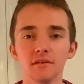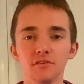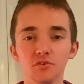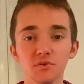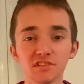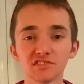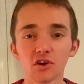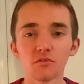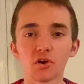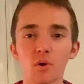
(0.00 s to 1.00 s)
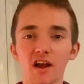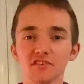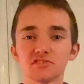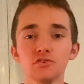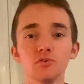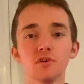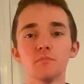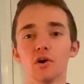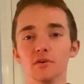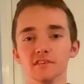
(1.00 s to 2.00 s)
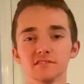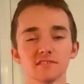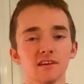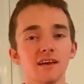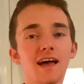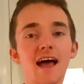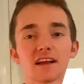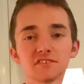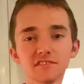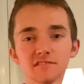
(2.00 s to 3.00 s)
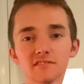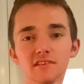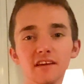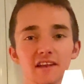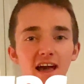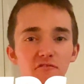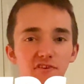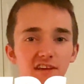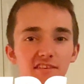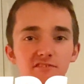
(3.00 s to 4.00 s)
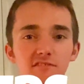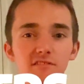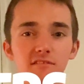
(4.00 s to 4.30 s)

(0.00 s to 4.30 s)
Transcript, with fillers: Doing so requires two components, actions and advertisers.